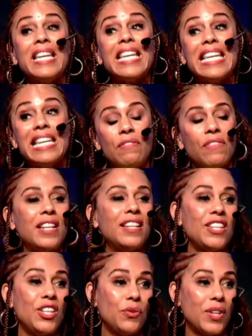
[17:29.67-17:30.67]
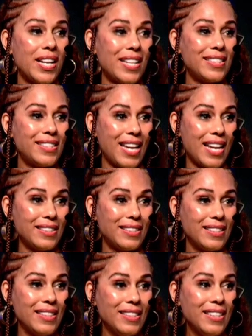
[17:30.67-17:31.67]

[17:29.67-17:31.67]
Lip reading: even in the United States.